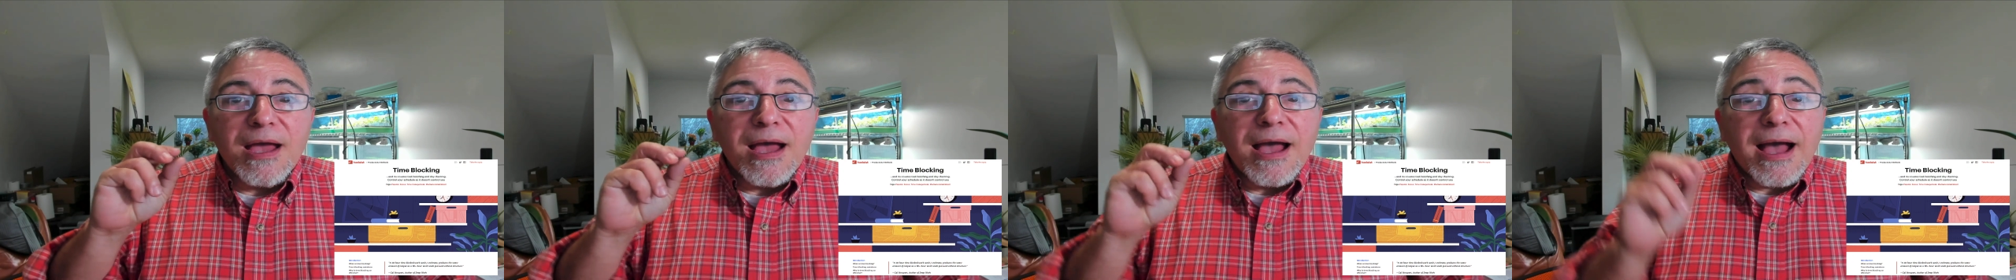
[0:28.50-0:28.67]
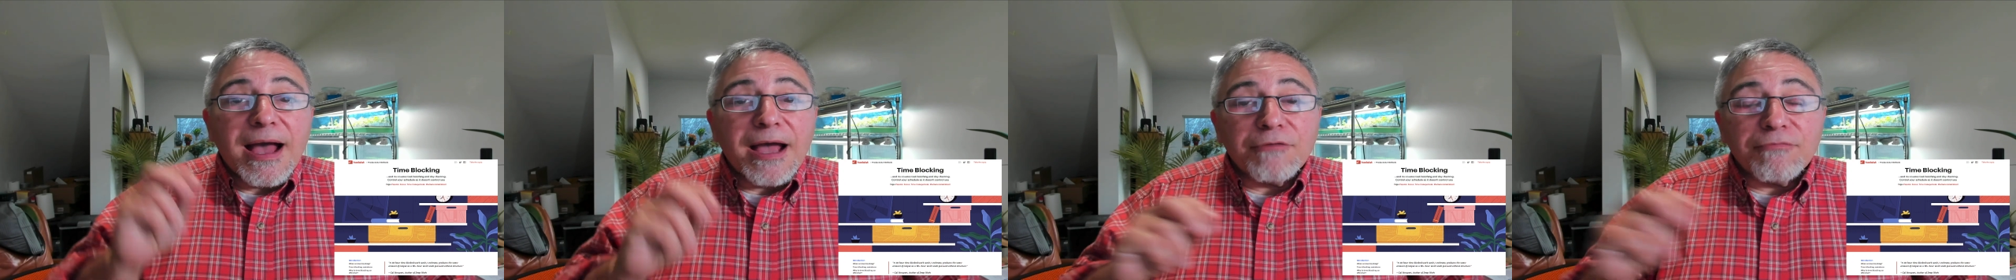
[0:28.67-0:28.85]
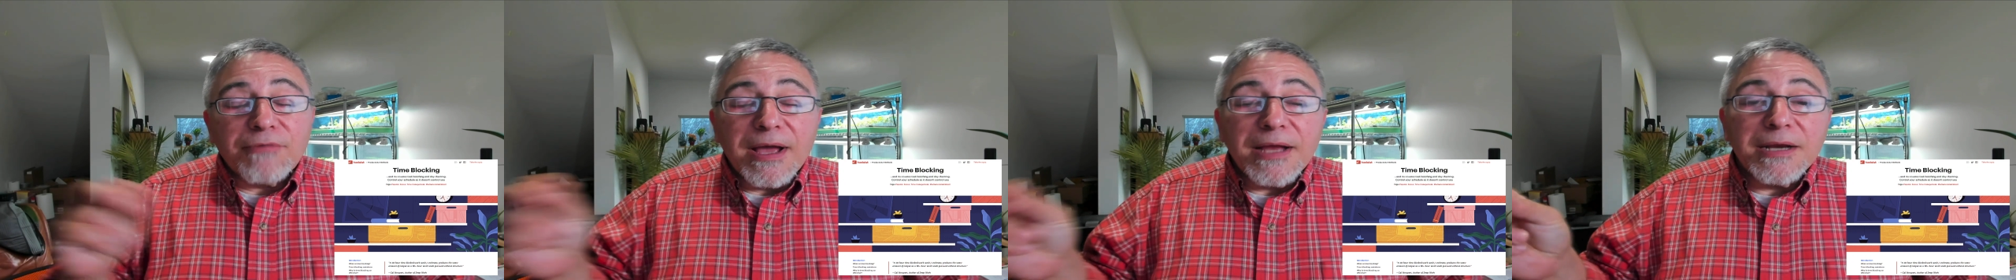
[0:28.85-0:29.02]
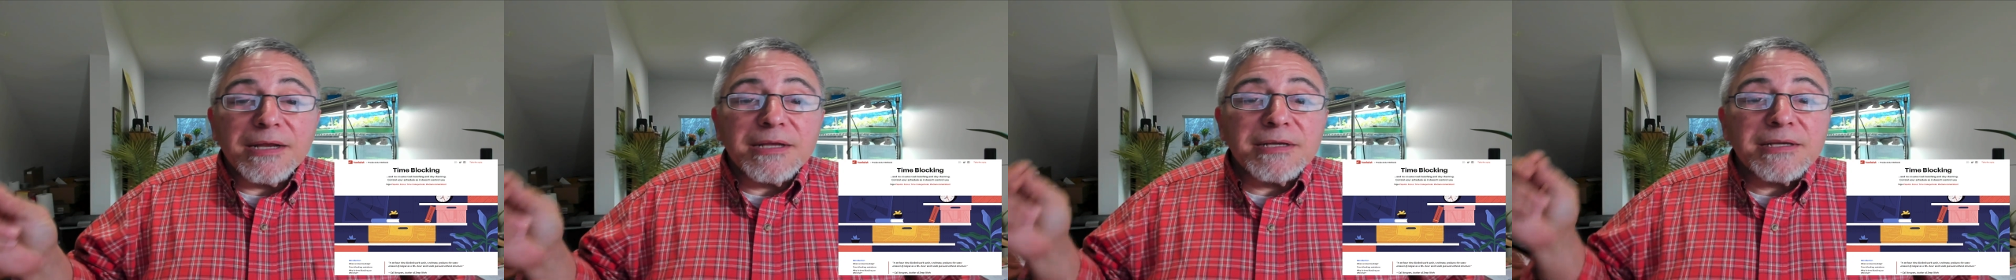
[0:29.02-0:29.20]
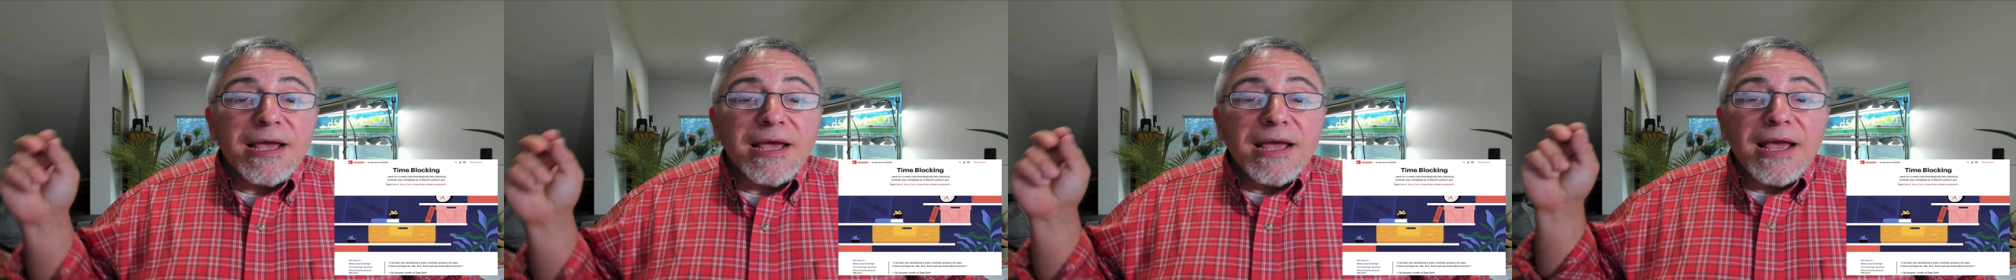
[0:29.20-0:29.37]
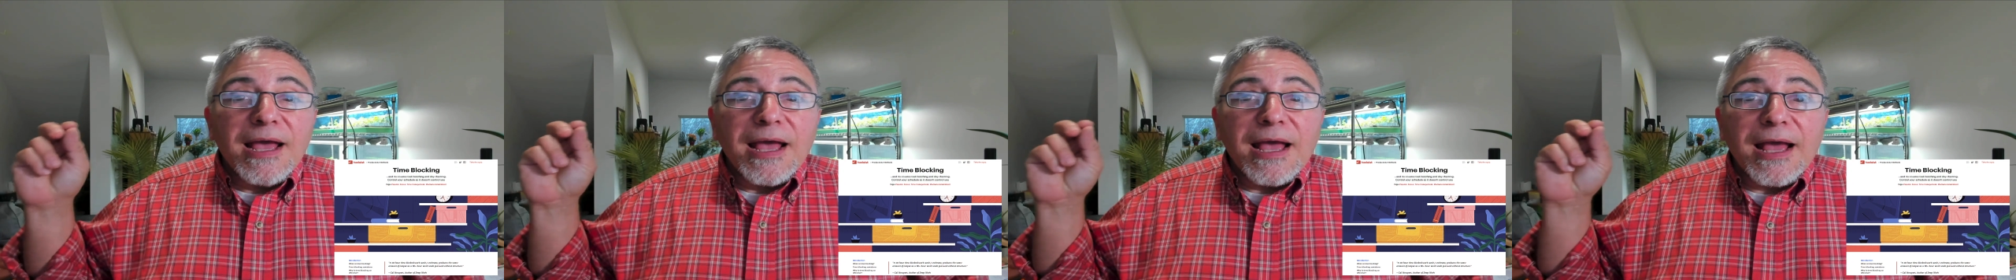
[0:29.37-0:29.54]
I read it
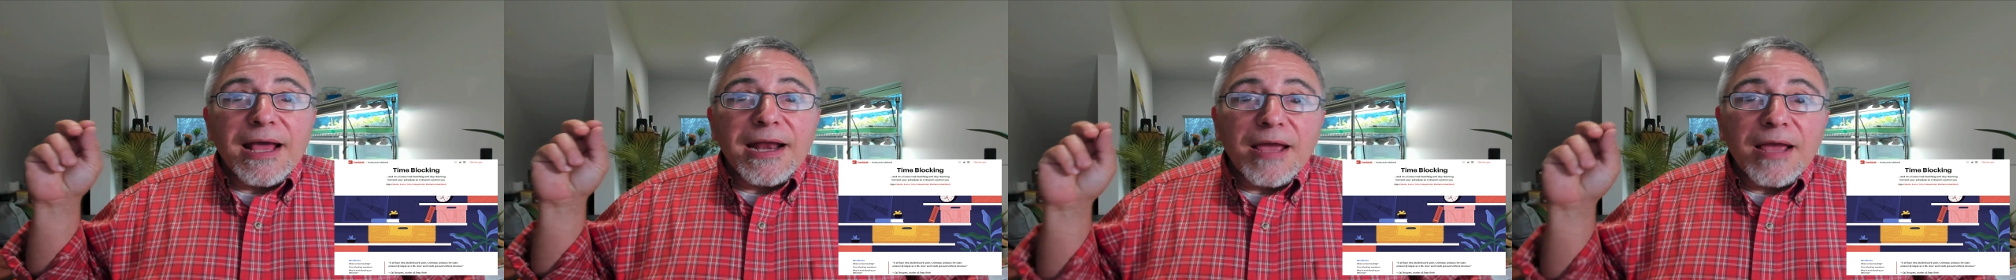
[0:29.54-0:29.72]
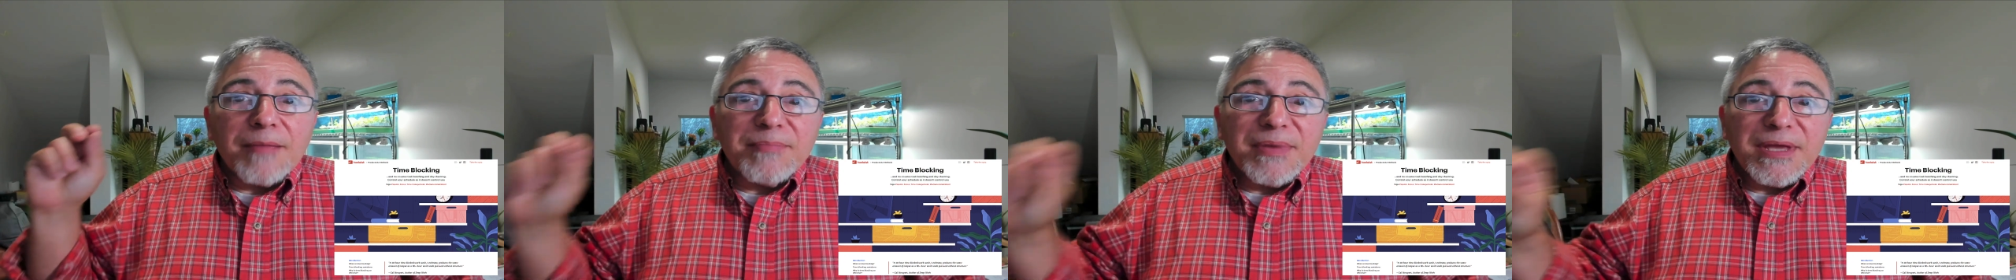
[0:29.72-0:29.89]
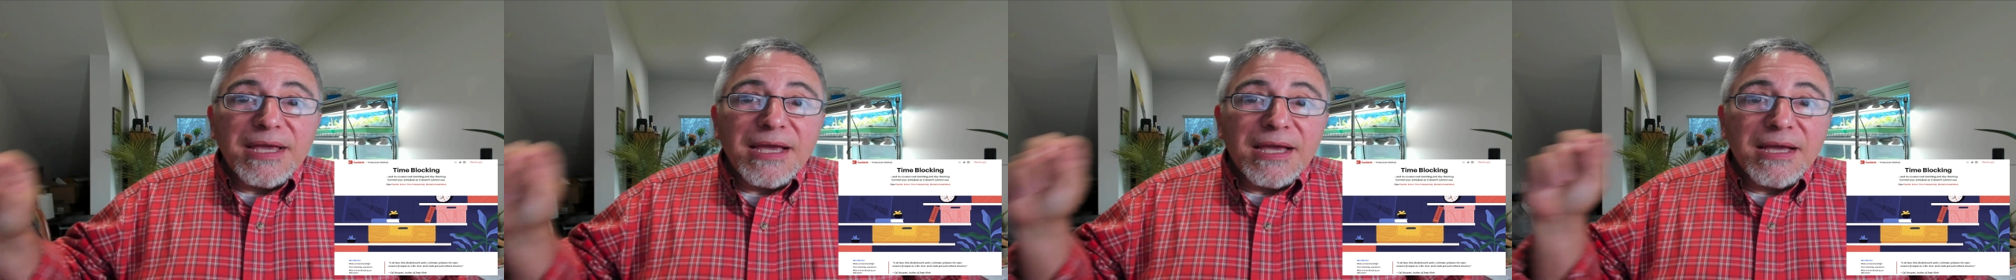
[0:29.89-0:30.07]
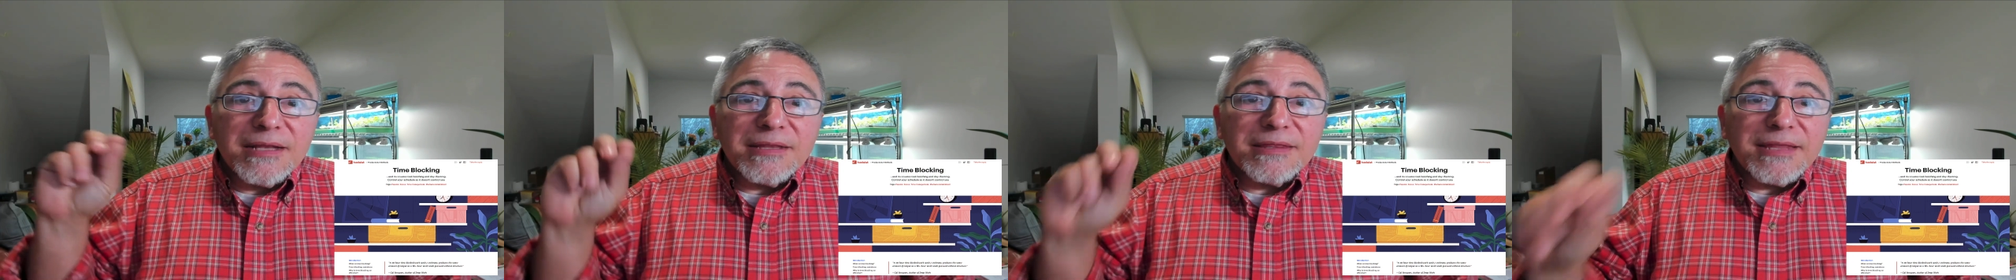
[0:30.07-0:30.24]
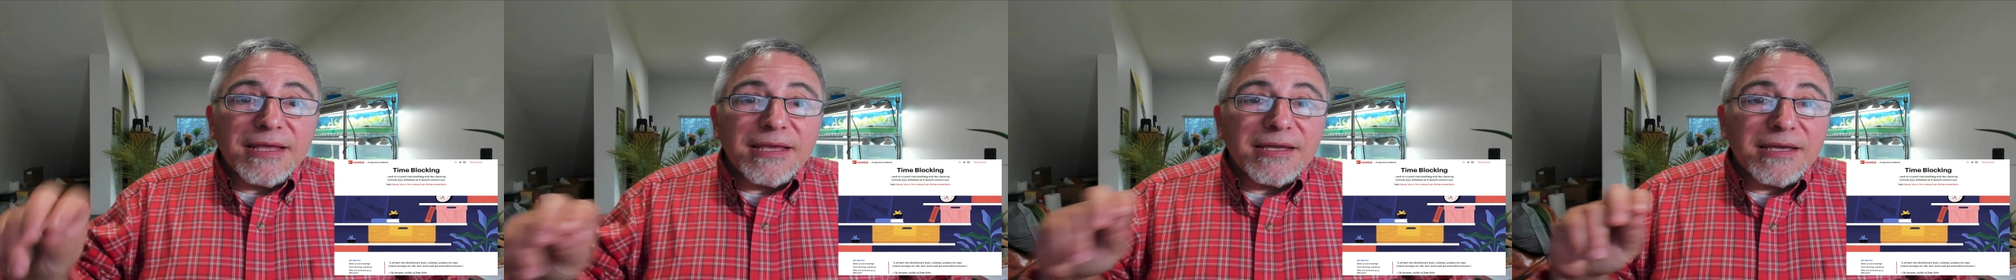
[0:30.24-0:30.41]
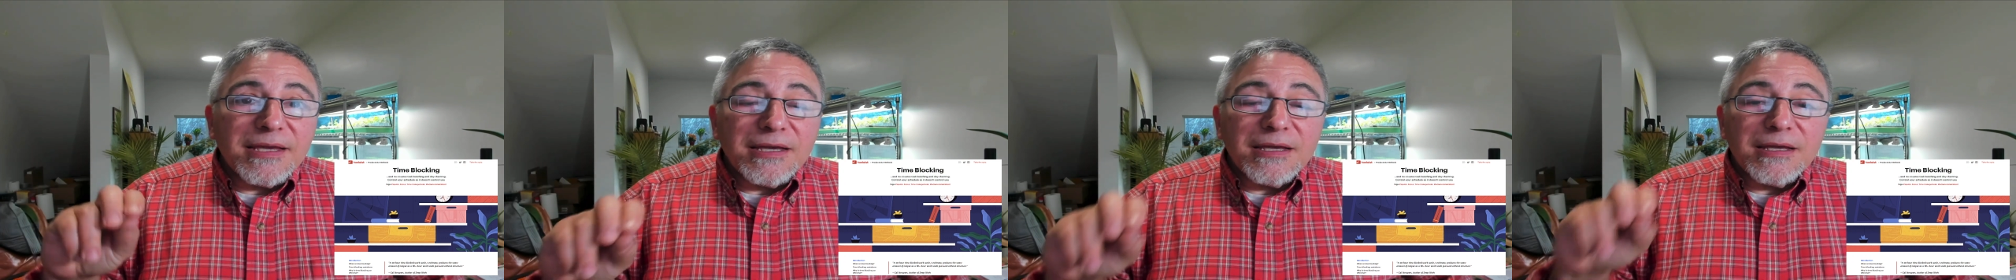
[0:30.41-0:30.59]
and I began
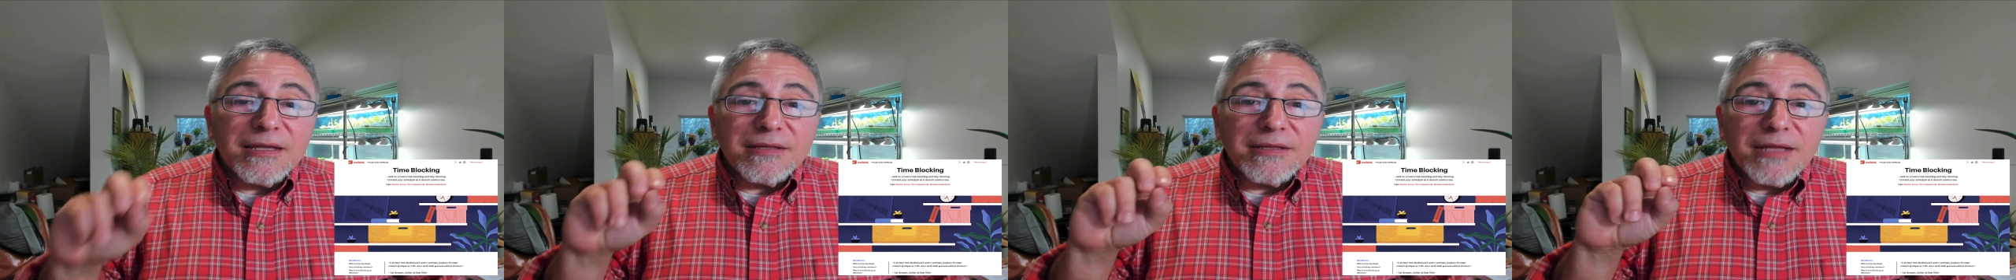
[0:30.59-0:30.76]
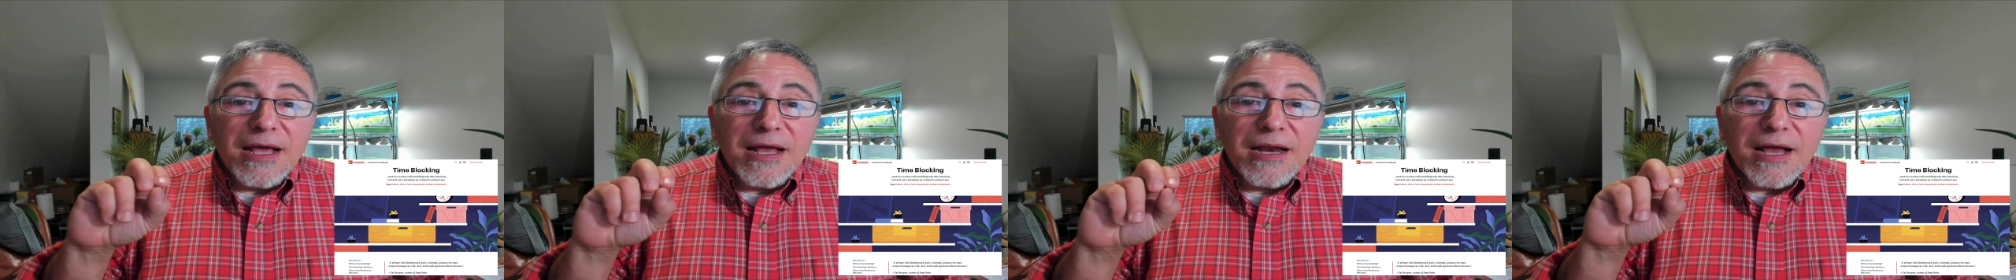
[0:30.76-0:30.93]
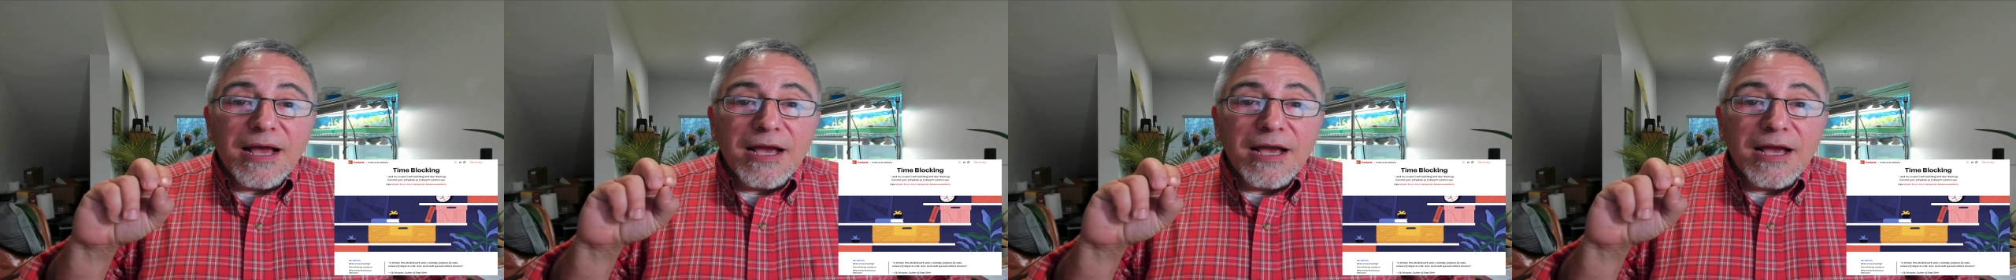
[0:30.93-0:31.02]
thinking that